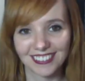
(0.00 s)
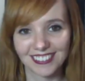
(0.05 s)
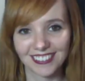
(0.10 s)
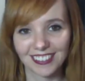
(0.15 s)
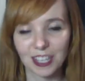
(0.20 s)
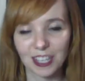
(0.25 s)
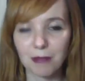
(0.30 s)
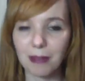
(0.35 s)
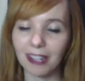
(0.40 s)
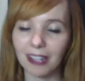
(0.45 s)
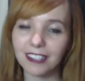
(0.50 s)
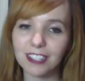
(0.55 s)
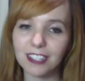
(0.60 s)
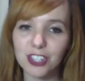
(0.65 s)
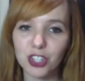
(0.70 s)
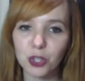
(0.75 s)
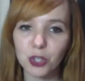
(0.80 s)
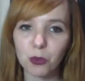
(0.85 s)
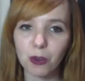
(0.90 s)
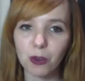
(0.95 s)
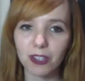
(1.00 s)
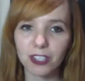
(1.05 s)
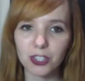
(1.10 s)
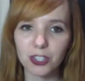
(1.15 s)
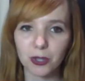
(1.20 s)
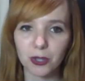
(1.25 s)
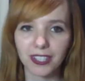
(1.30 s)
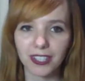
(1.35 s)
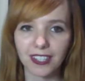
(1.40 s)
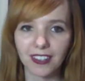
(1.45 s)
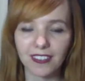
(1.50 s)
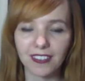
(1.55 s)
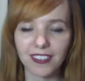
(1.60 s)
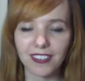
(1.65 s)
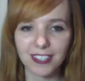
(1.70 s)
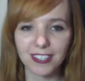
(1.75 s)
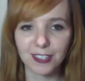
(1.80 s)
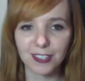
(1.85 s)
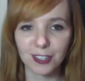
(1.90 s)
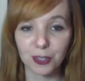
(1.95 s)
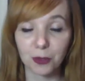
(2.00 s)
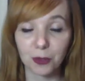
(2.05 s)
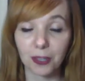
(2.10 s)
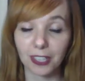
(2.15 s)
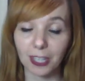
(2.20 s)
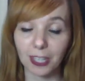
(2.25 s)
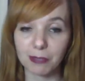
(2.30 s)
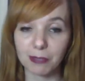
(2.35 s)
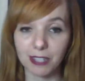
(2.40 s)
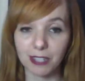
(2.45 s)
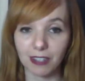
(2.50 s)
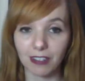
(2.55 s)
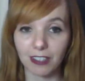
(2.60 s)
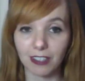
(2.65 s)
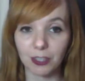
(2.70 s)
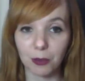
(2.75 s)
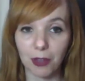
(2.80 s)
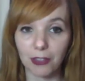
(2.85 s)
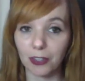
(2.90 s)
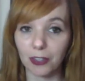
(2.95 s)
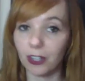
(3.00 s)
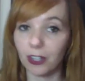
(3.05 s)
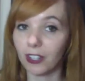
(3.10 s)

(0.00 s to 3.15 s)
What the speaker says: Amanda, do you want to join in on this, or do you want to keep staring at the weather?